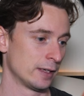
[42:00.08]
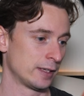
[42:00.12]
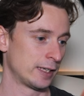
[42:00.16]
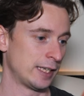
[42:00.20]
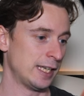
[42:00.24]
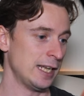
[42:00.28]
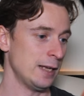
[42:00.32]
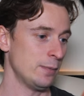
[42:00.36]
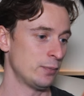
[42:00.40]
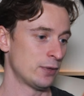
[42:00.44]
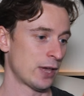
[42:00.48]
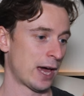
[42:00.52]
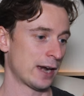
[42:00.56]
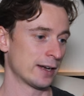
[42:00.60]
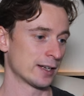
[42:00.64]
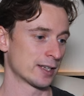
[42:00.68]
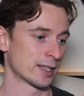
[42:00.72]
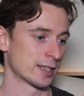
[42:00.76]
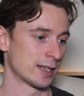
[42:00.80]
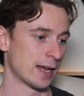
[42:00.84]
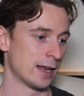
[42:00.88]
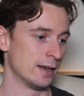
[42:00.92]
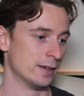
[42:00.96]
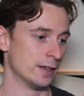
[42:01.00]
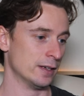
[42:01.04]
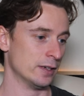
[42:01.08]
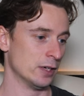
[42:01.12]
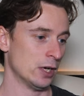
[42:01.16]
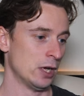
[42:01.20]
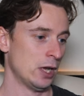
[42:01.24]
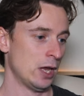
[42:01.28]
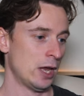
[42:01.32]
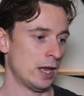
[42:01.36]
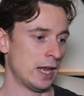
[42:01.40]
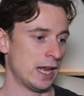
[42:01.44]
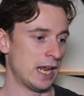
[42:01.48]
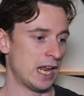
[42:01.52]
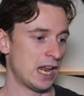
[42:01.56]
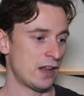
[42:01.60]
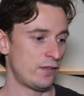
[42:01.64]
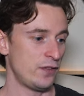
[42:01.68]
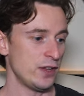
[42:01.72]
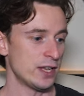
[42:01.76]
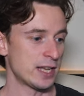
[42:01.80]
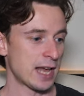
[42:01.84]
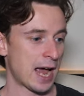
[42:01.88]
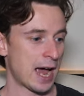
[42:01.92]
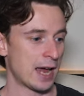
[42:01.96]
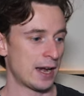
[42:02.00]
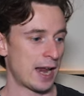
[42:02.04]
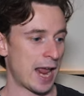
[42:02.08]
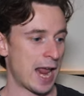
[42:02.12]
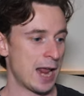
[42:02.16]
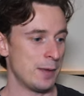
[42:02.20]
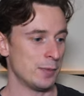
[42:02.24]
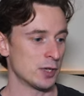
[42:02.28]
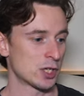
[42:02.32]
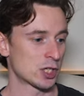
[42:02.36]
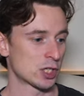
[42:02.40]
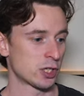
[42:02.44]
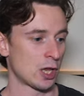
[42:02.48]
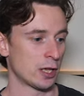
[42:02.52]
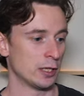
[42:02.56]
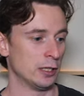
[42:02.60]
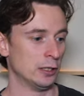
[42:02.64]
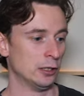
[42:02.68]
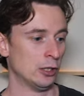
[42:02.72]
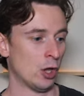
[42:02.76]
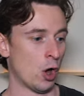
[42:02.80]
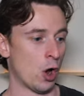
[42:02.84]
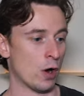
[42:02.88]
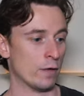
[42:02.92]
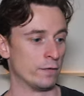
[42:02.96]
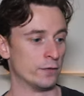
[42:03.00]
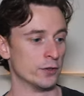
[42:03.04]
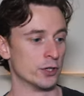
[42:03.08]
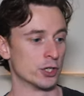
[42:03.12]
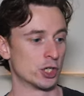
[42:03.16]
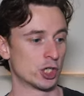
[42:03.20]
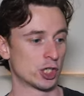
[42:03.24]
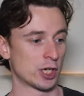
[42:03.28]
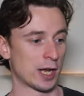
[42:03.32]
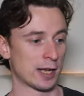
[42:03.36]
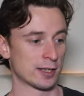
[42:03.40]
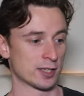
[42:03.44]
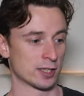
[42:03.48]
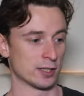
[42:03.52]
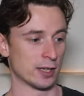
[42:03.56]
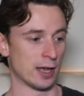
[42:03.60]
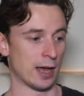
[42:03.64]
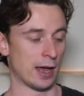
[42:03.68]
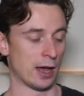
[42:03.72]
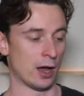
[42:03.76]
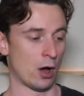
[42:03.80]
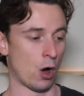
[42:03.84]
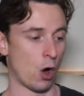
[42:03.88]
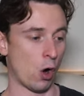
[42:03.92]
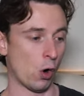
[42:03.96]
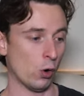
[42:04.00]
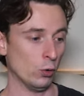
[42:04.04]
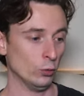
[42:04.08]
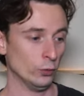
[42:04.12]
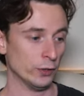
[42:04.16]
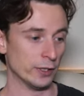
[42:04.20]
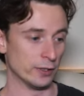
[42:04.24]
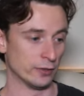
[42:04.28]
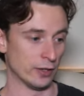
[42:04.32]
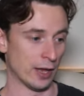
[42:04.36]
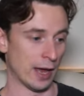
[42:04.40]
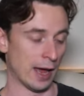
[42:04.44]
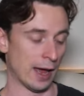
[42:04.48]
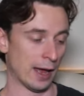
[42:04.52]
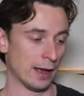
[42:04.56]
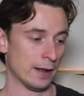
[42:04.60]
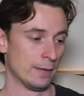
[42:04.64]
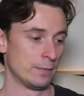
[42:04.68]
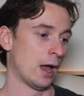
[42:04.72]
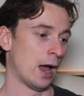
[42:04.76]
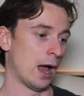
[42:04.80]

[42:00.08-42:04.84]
Keep that extended. If he can, aim it slightly lower for the chest there. Hold it there.